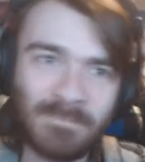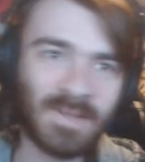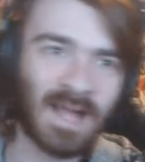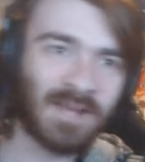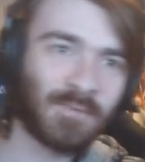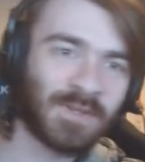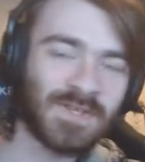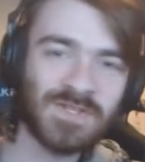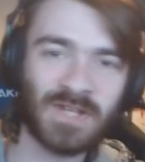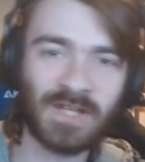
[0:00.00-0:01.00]
Anyone
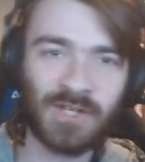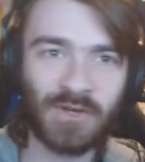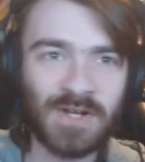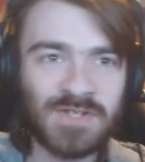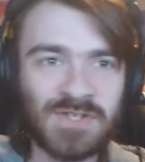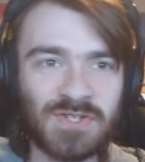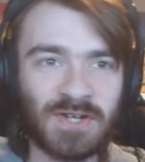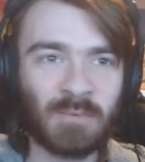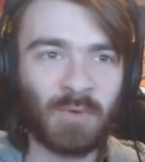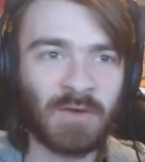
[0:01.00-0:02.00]
that's like curious as
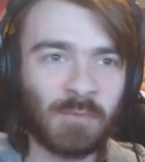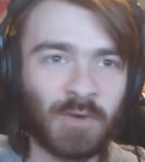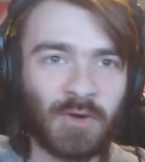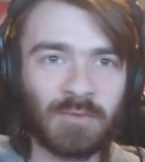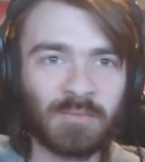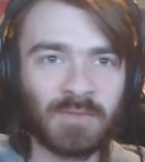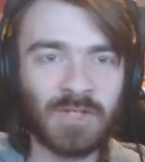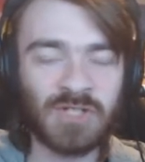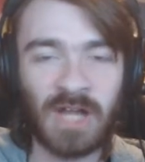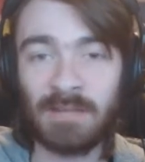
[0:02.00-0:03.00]
to what other po
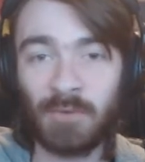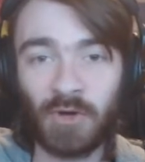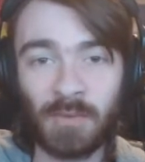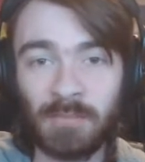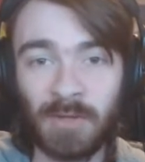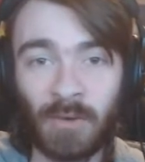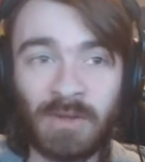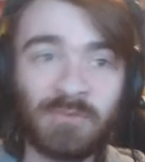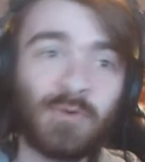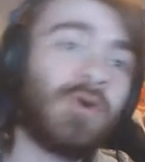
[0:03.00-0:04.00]
shiny Pokemon I'm
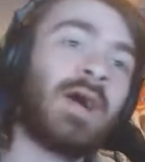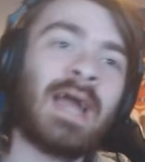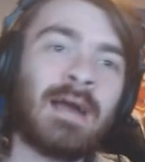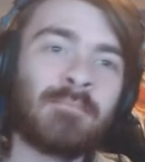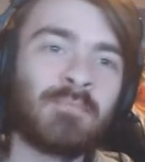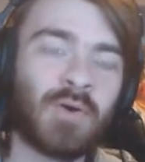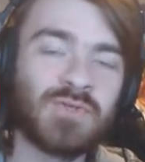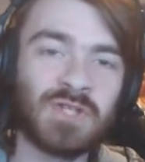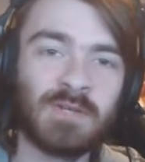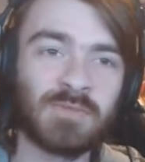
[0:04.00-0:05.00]
going for, I am
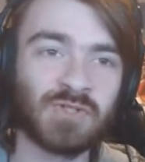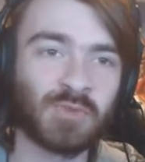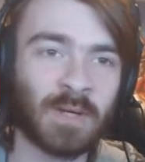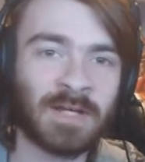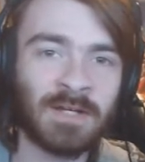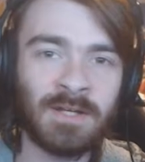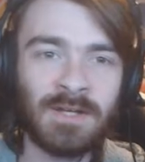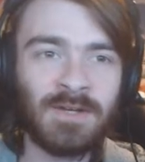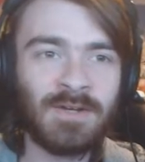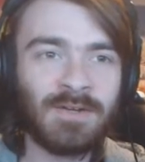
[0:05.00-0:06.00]
posting them to Twitter
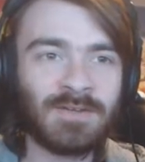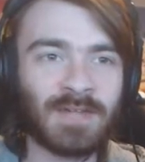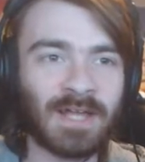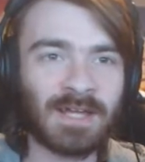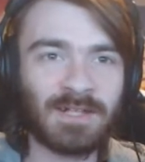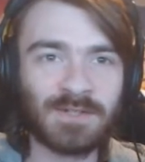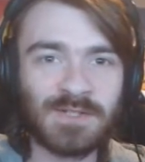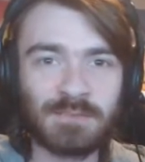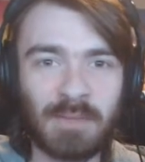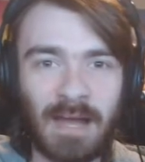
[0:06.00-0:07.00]
like a little
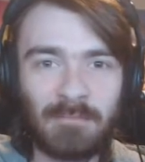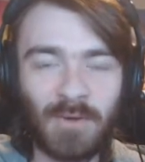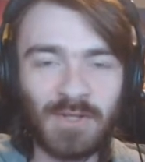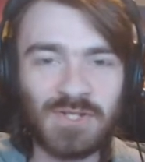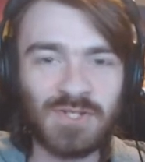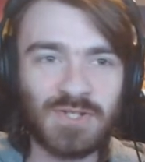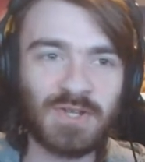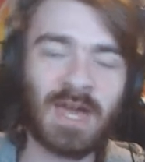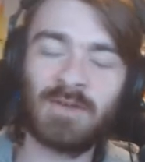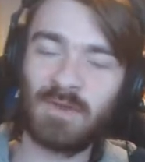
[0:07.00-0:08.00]
spam bot that's just
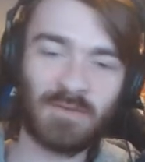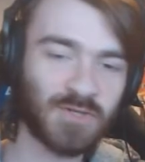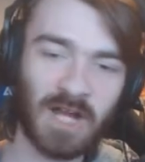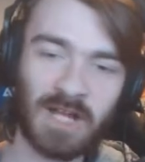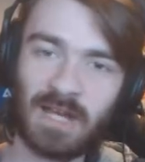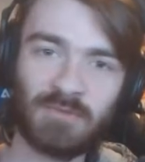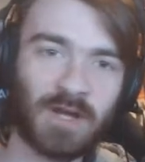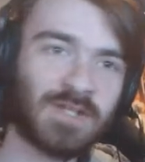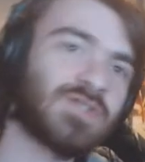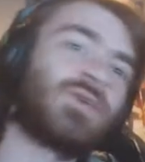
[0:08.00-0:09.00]
every shiny I
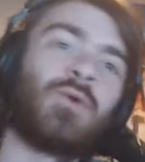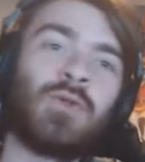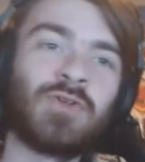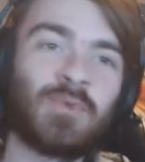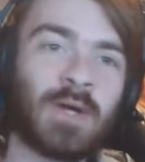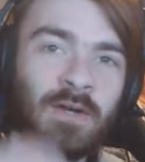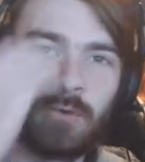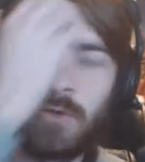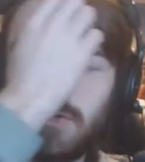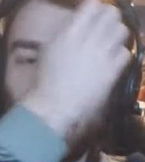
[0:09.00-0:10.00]
find, just all on Twitter,
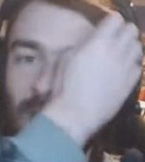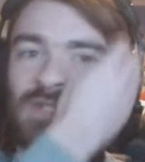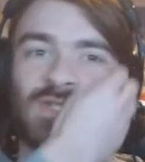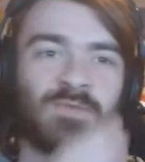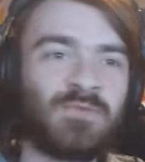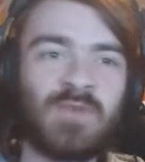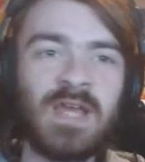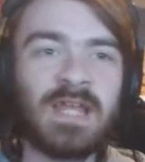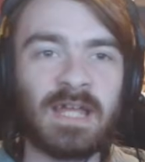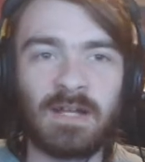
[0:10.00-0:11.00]
all on Twitter, just
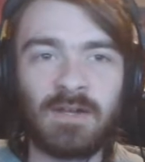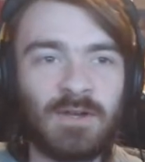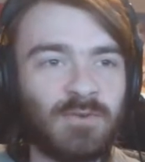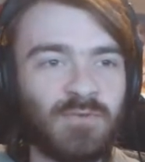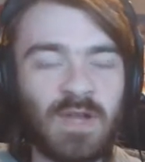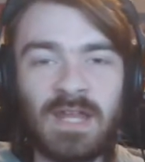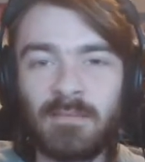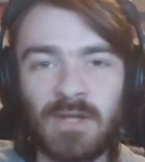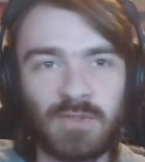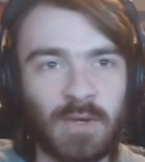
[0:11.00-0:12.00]
feeding, feeding
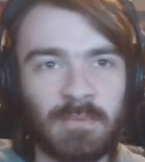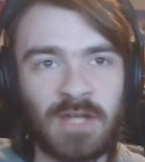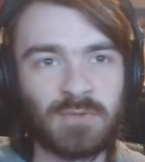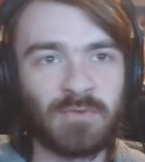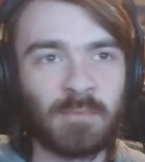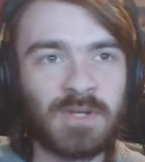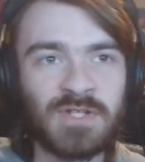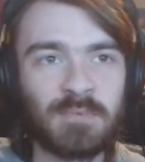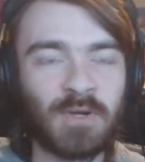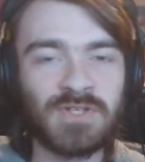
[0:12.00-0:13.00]
my Twitter page with it.
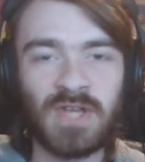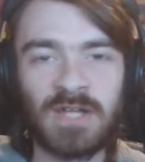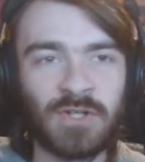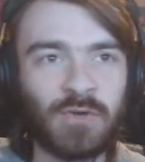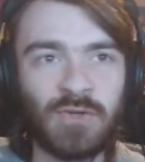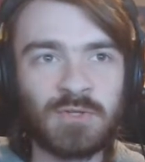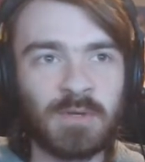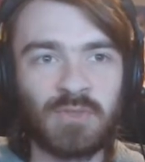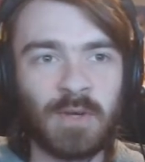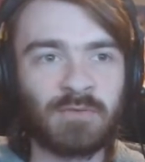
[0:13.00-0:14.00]
Because to be honest, I don't use
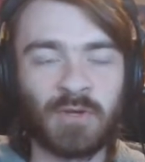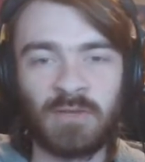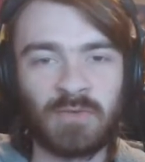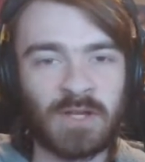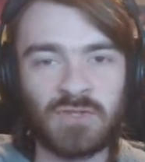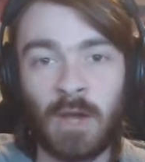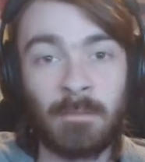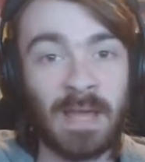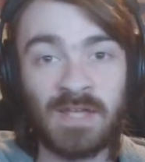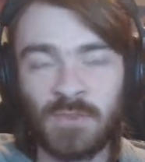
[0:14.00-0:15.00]
my Twitter for anything, so I
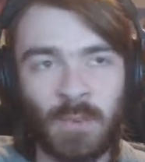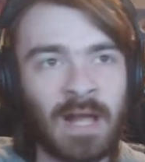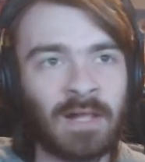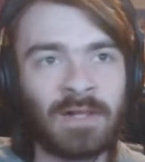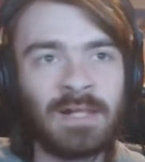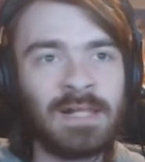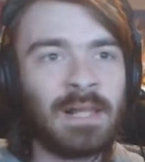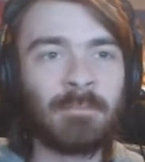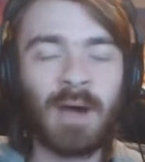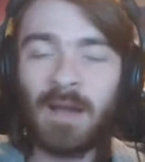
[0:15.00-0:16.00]
may as well.
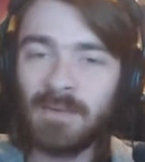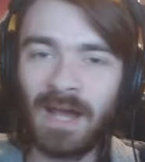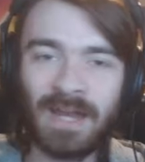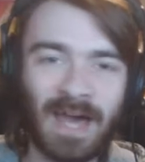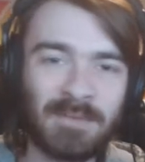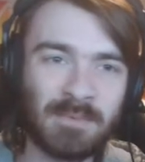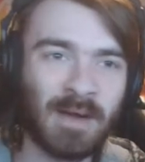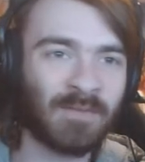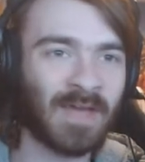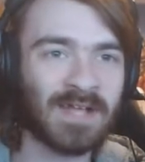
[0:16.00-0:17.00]
But I'm kind of hyped
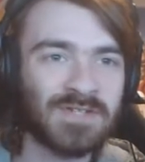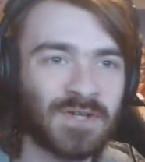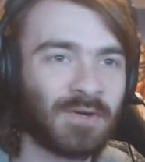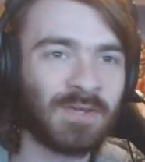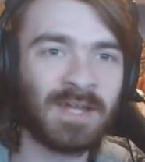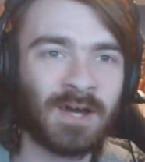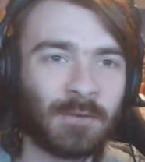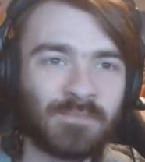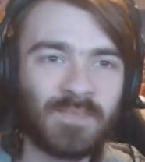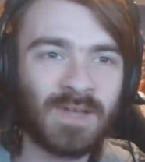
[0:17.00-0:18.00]
about that, so you know,
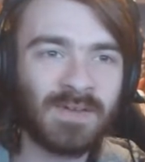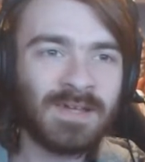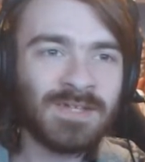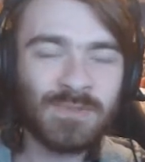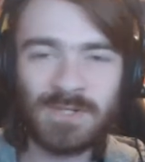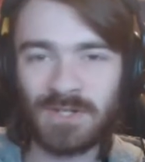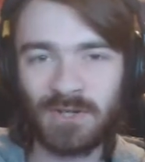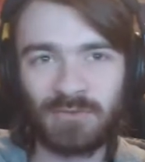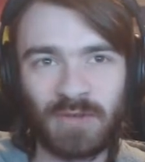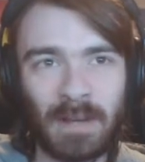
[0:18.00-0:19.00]
it's always a
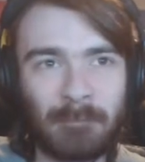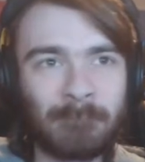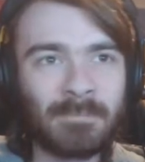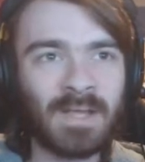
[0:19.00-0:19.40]
good thing.